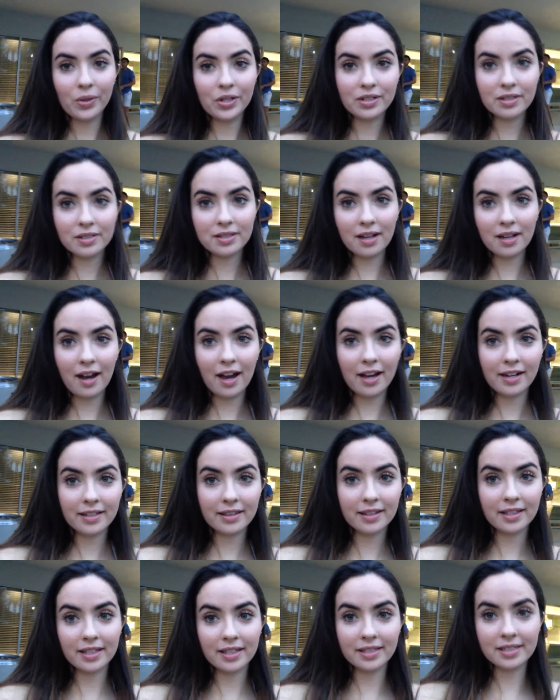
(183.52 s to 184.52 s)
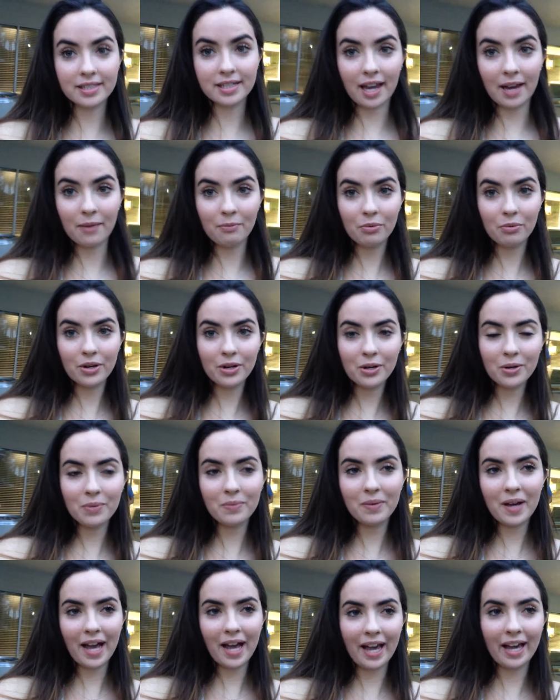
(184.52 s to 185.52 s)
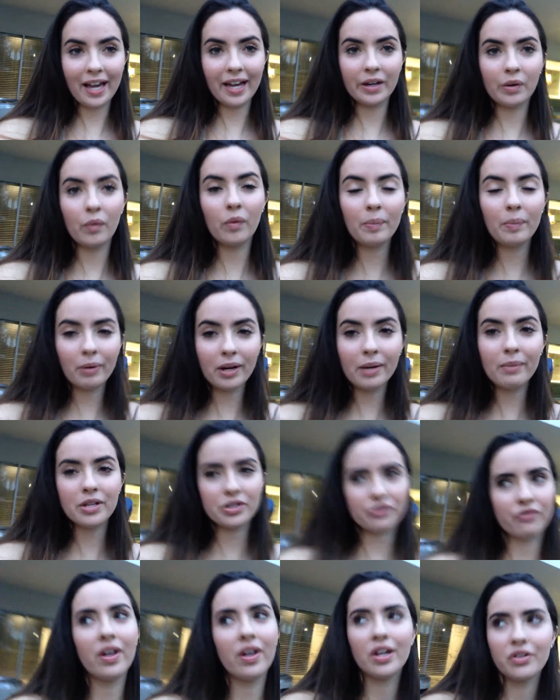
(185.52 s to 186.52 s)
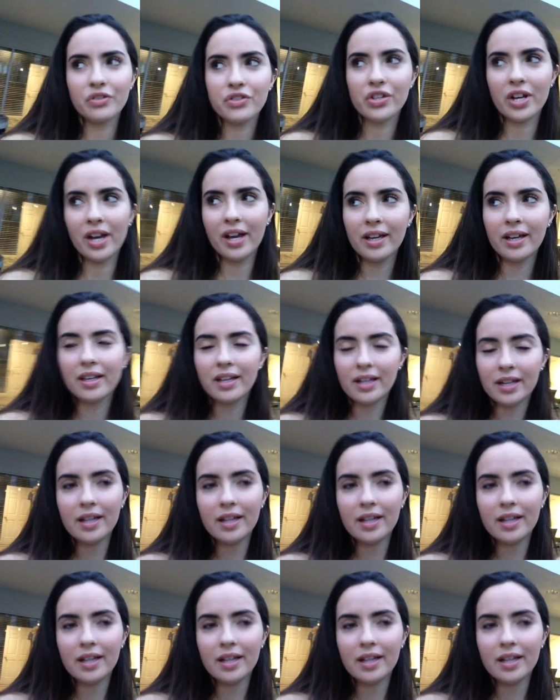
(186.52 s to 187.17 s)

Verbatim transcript: Just got out of the escape room and we pretty much finished it.